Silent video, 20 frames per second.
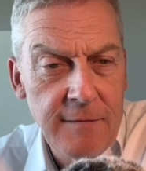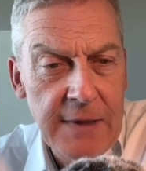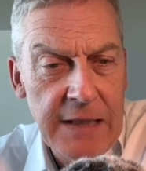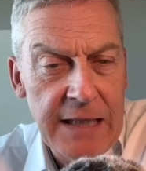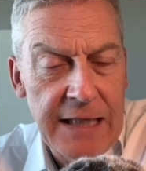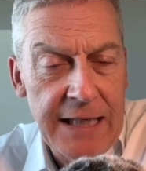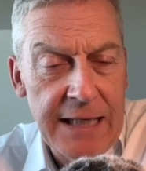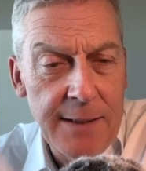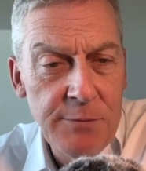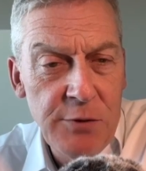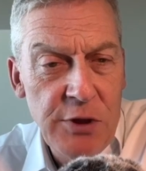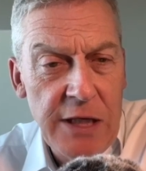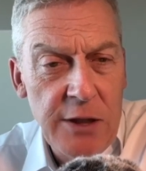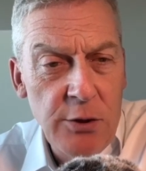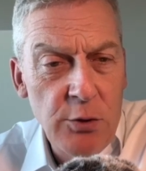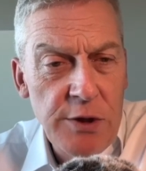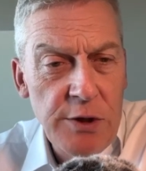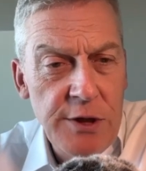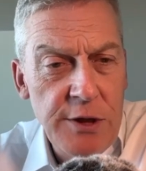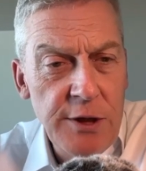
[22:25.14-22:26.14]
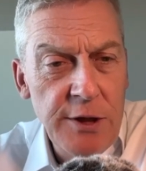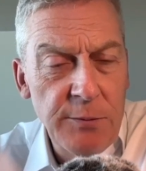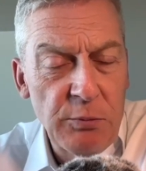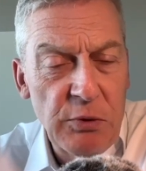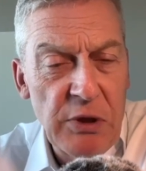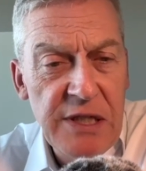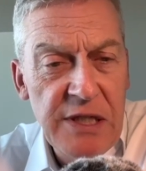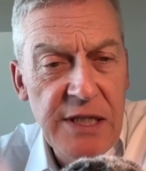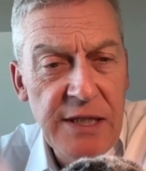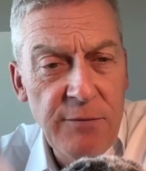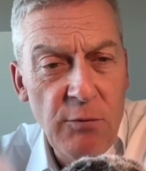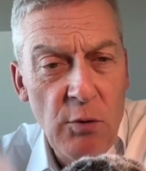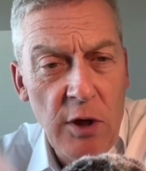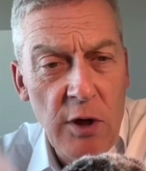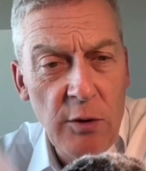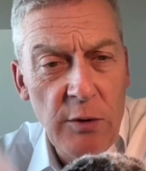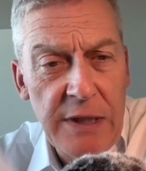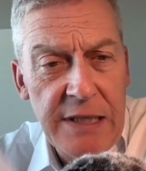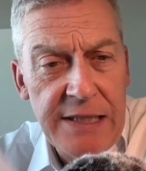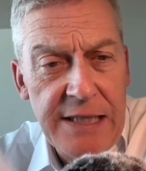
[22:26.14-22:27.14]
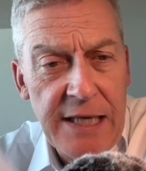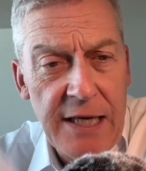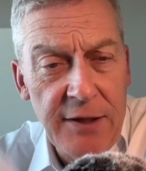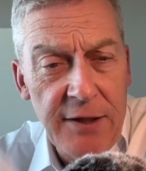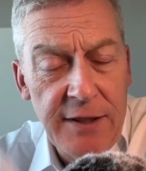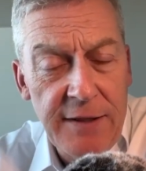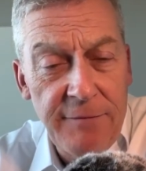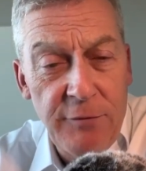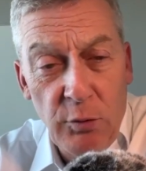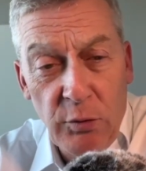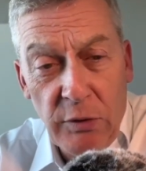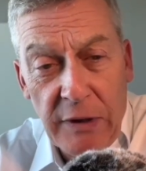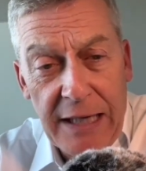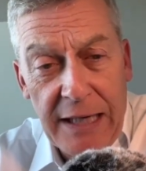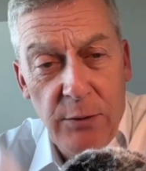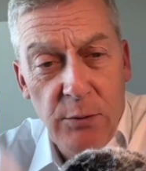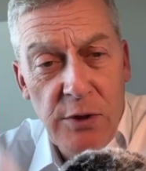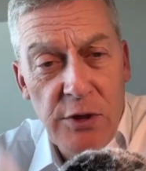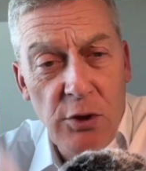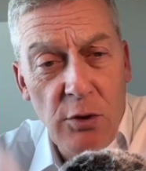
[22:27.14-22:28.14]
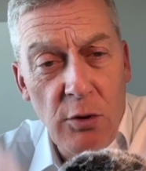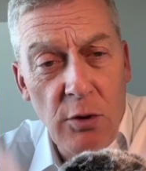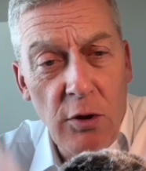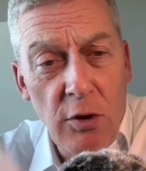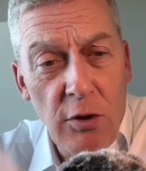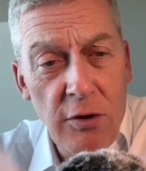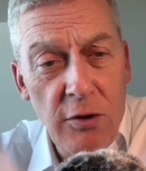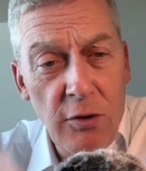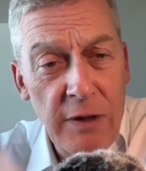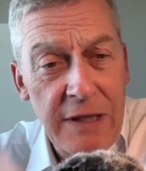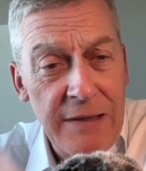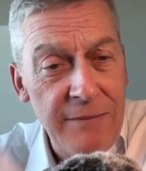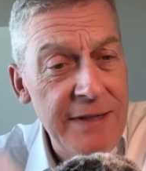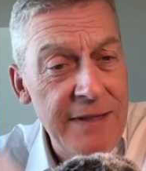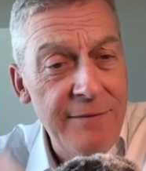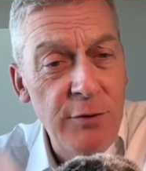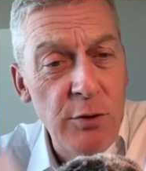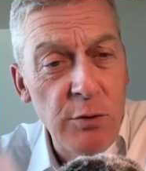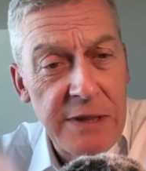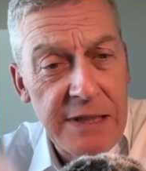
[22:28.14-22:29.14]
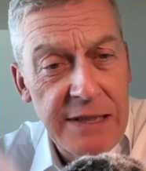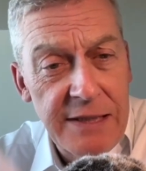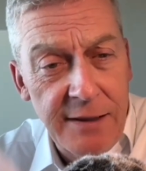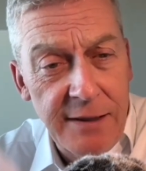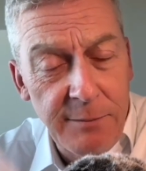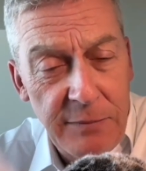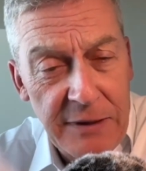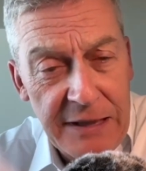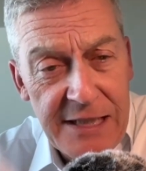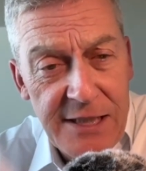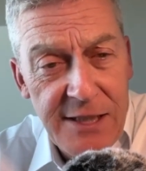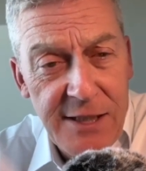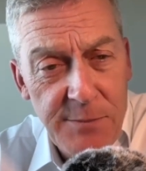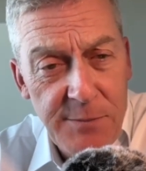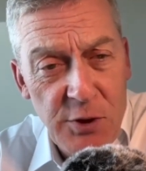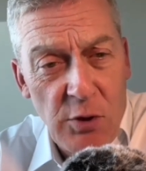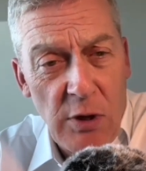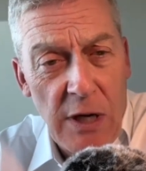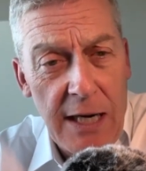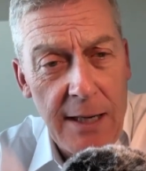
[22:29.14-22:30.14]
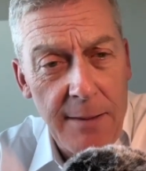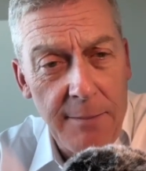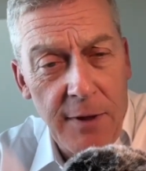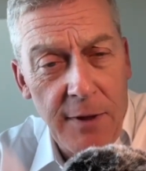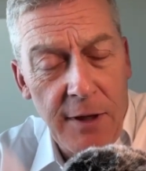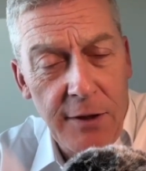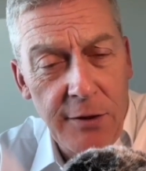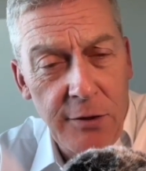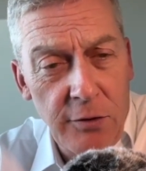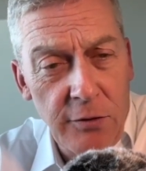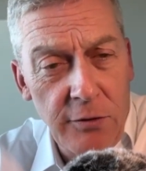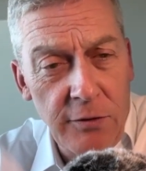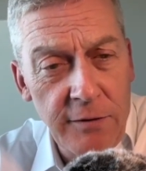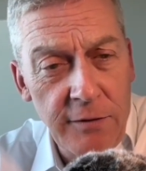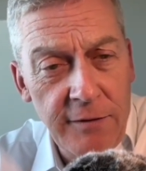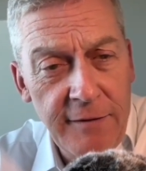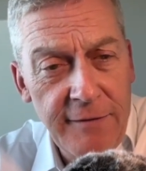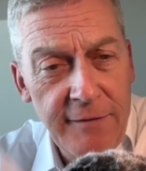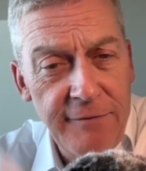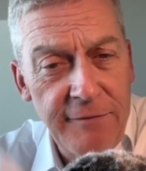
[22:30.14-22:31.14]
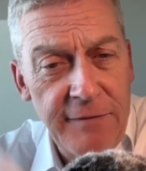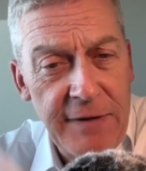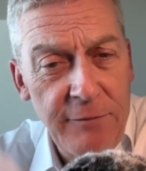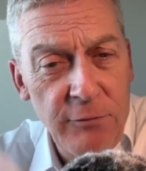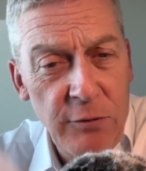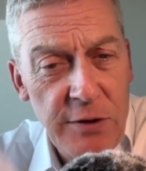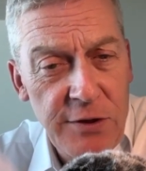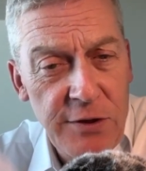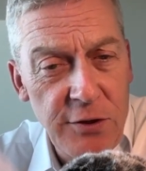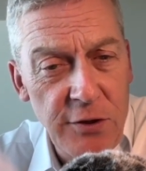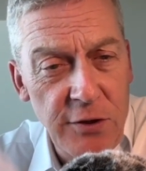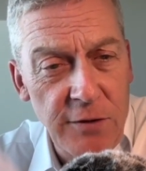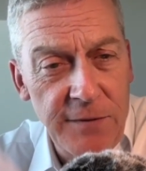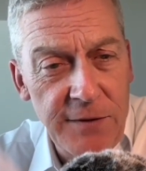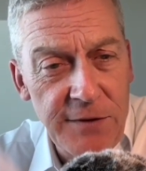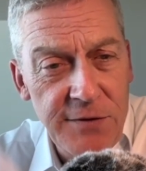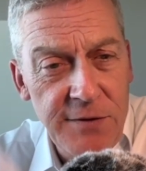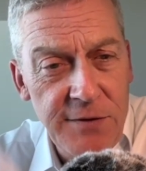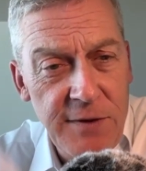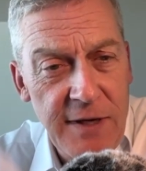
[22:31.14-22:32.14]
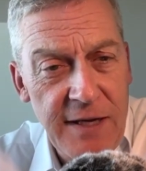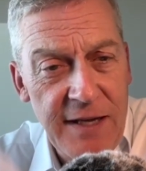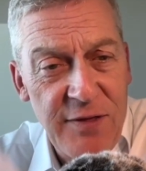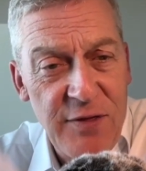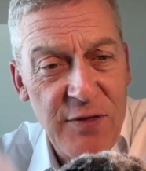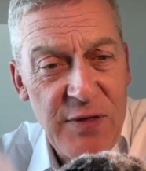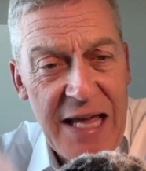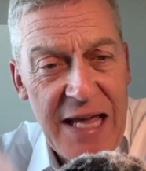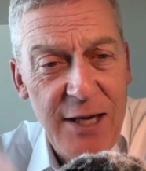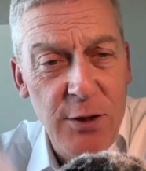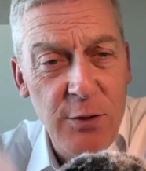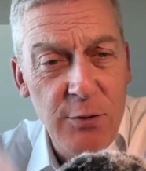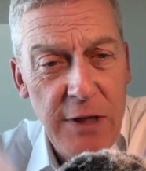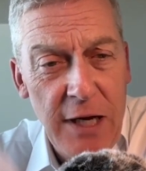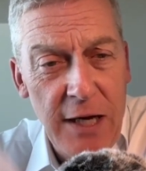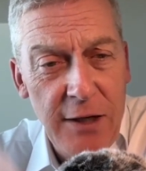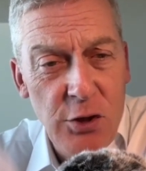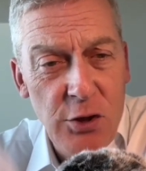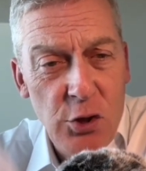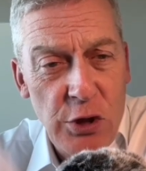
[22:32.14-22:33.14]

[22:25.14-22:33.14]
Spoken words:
And I'm John Driscoll, the president of Walgreens Health. If you liked what you heard, or even if you didn't, please subscribe on your favorite service. And thank you, Dr.